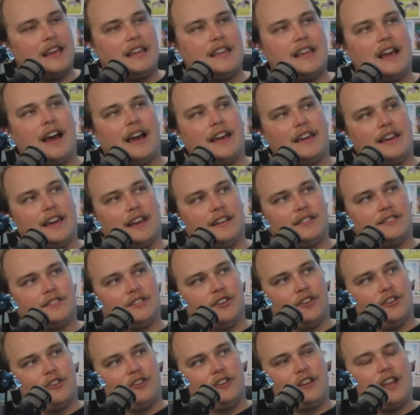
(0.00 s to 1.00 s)
Yeah, I guess
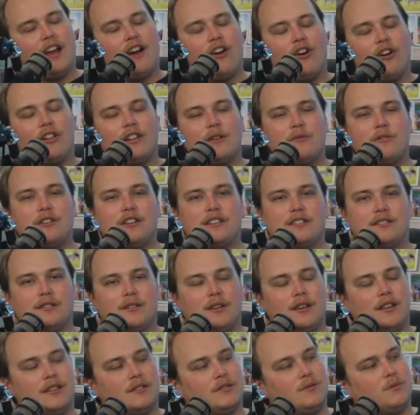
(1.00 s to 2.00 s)
so. Yeah, Hollywood
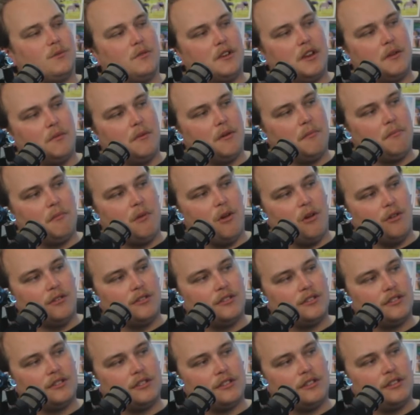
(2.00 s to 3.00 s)
is weird where
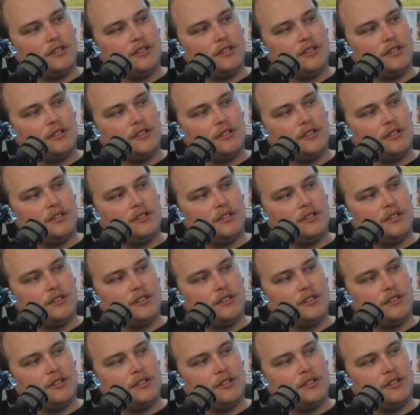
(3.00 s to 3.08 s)
most